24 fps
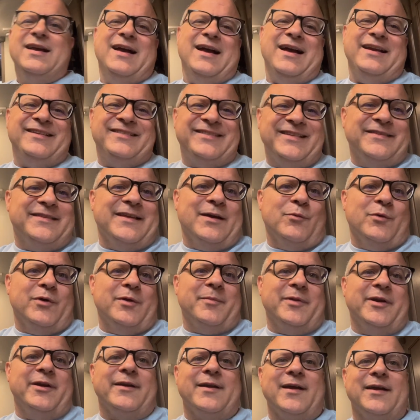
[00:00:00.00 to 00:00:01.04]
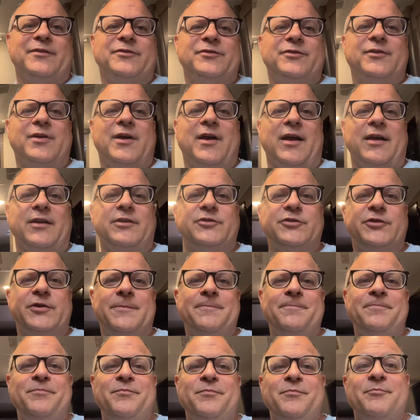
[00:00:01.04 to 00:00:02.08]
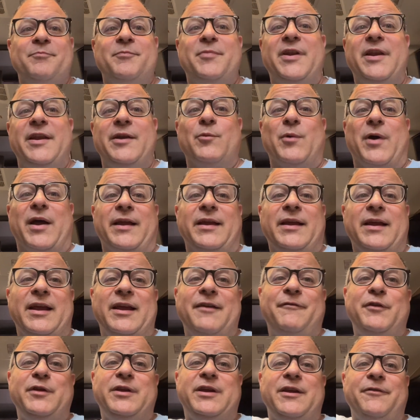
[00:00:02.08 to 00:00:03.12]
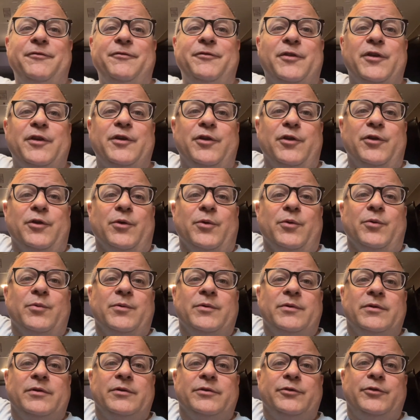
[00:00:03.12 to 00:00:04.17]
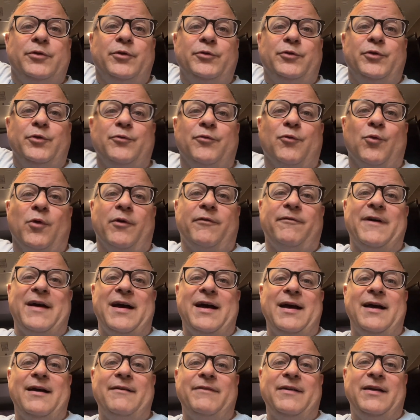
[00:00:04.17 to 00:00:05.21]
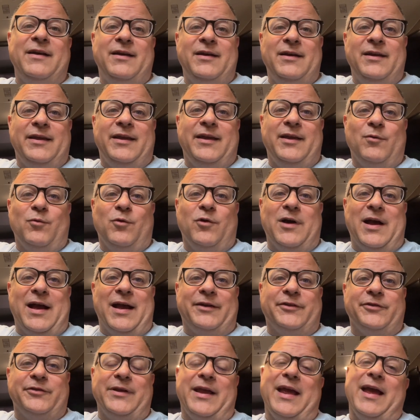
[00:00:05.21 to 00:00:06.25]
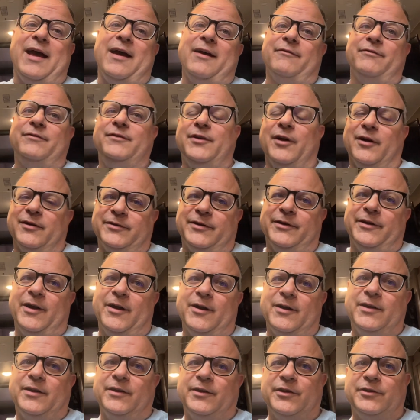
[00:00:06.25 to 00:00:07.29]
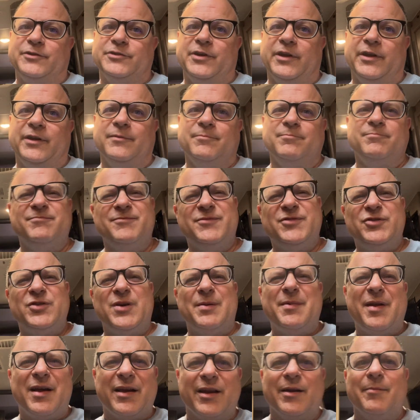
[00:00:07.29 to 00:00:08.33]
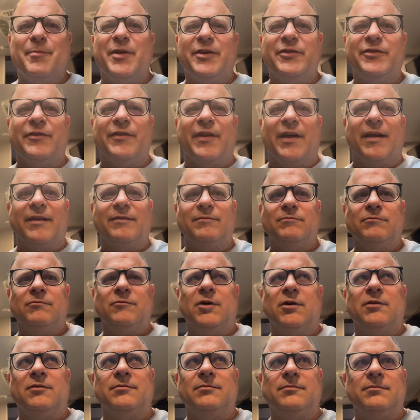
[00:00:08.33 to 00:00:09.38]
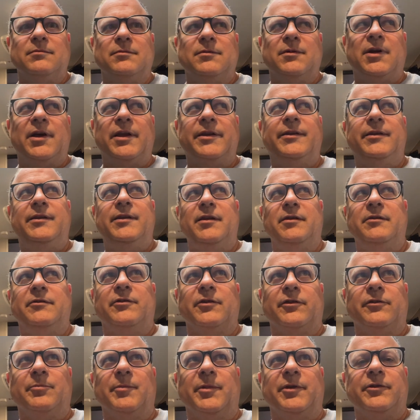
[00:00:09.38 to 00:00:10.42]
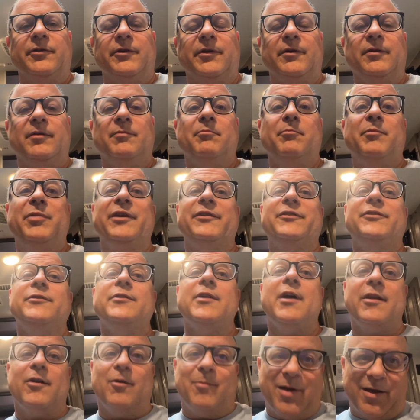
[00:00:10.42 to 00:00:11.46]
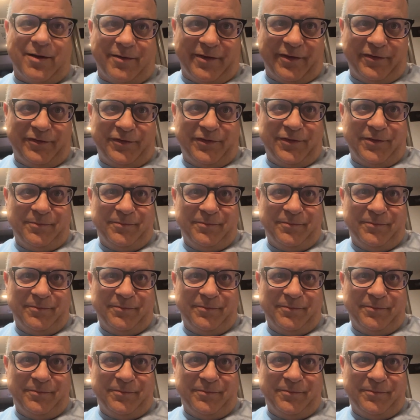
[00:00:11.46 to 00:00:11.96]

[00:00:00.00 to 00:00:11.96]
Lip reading: I just think that would have been a nice touch. But anyway, if you get the new 2245, it will actually have ducted air conditioning. So I'm not going to mention that. Well, I did just mention it, but it's not on my list.